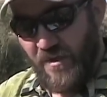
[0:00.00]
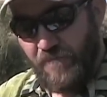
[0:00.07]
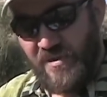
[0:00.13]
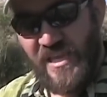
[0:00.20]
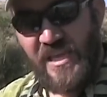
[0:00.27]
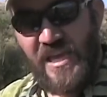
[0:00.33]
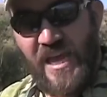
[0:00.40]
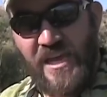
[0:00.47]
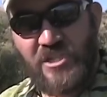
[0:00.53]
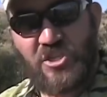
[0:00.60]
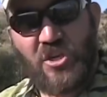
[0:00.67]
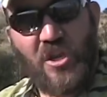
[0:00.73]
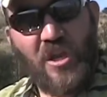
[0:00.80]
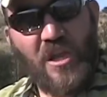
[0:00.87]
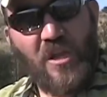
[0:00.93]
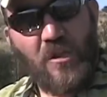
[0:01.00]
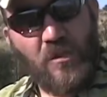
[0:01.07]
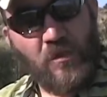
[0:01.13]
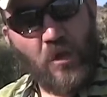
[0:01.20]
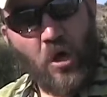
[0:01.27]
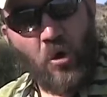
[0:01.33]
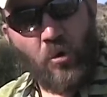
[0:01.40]
pH
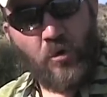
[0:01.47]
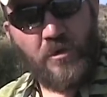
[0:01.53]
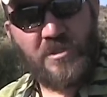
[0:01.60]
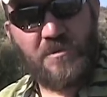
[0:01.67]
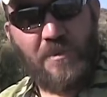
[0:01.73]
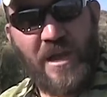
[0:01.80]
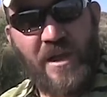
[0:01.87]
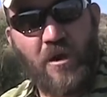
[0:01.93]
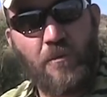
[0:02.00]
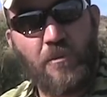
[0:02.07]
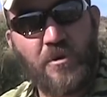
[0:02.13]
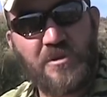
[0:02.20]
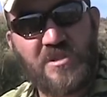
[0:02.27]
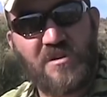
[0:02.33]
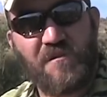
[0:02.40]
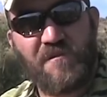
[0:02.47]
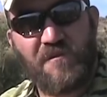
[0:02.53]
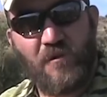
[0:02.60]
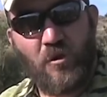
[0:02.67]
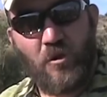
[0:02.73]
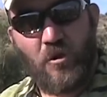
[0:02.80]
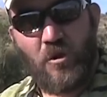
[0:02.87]
lowers by almost a
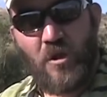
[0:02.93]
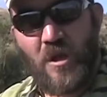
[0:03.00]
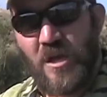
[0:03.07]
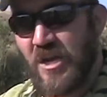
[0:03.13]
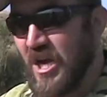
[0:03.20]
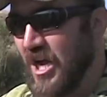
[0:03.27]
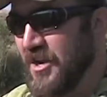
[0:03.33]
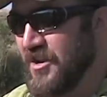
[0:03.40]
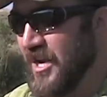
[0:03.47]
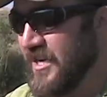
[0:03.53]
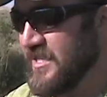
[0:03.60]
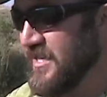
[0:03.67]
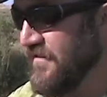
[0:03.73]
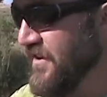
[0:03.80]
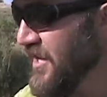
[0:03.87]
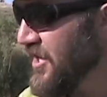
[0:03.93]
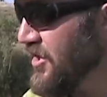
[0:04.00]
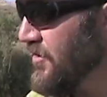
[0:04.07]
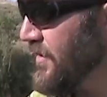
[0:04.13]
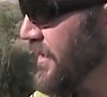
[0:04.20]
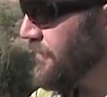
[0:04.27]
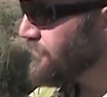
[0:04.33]
full conductivity
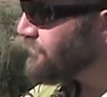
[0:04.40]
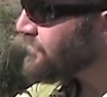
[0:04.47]
unit.